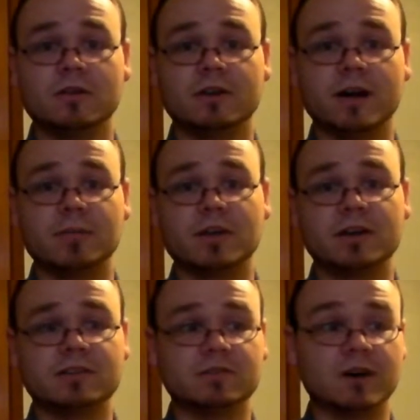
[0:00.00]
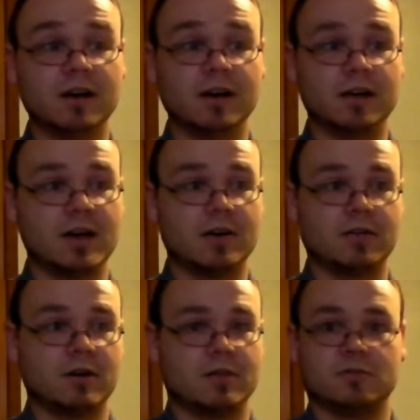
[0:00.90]
not because of
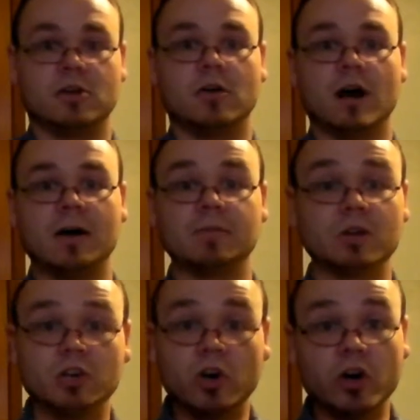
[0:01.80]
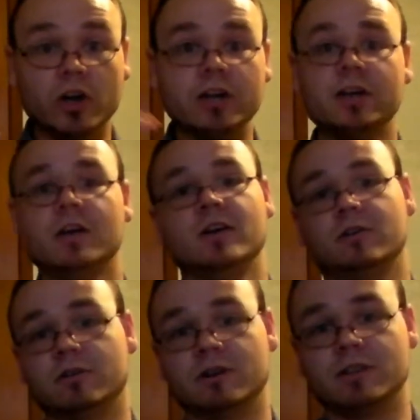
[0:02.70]
how, I'm good
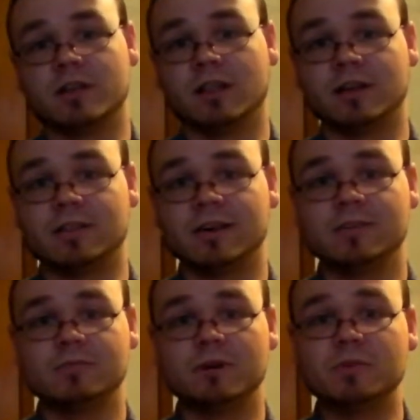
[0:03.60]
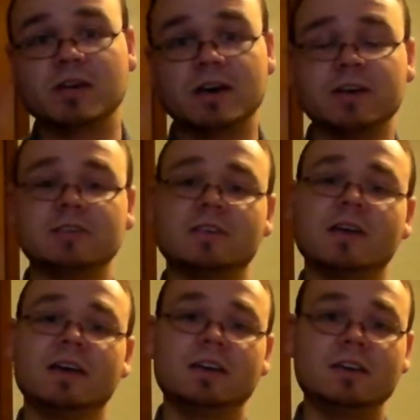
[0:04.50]
or anything like that, but because
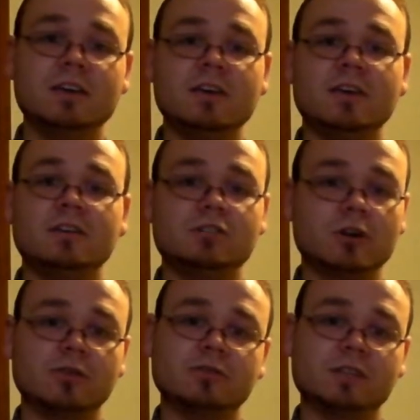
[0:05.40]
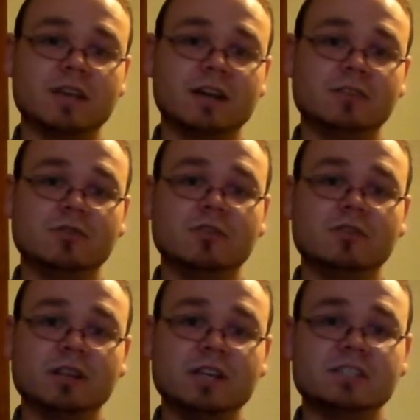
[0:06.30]
he chose to get into a
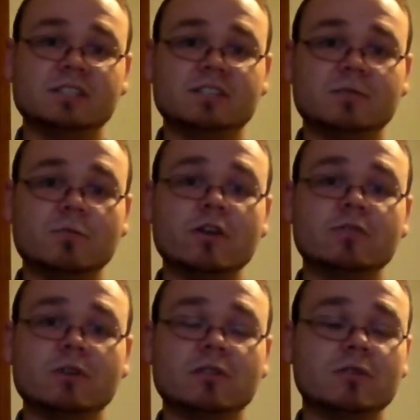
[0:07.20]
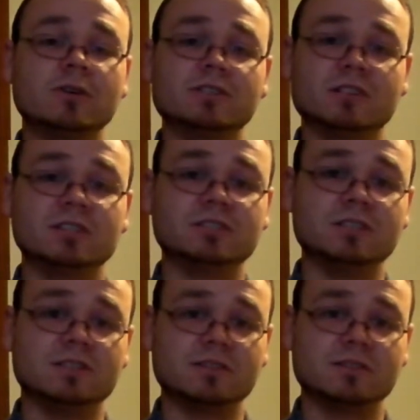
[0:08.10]
relationship with me through his son
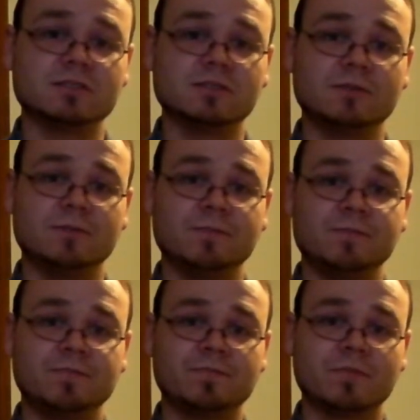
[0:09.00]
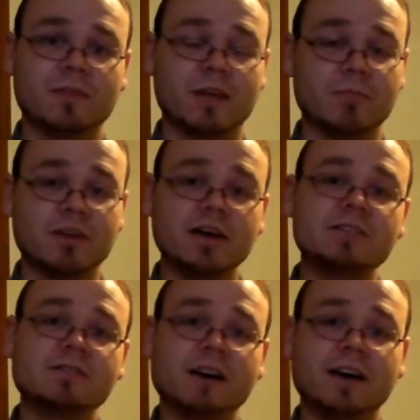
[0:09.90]
Jesus. And
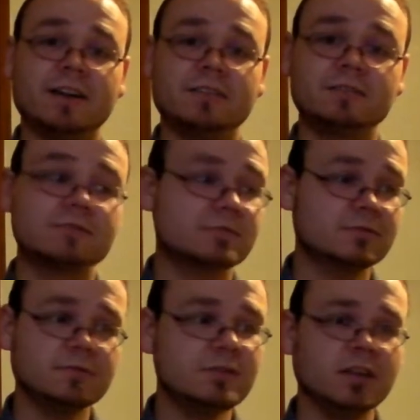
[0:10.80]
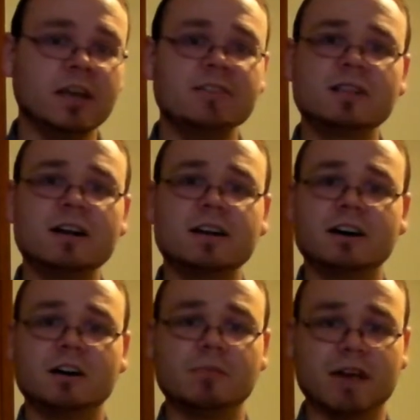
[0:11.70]
because of that, he's not going
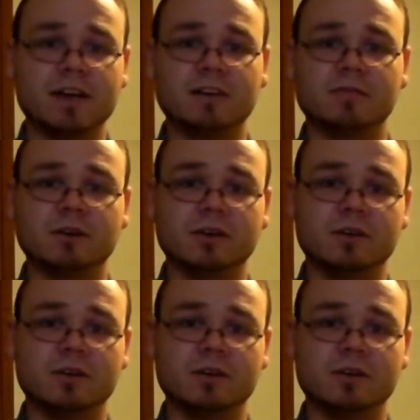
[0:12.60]
to abandon me.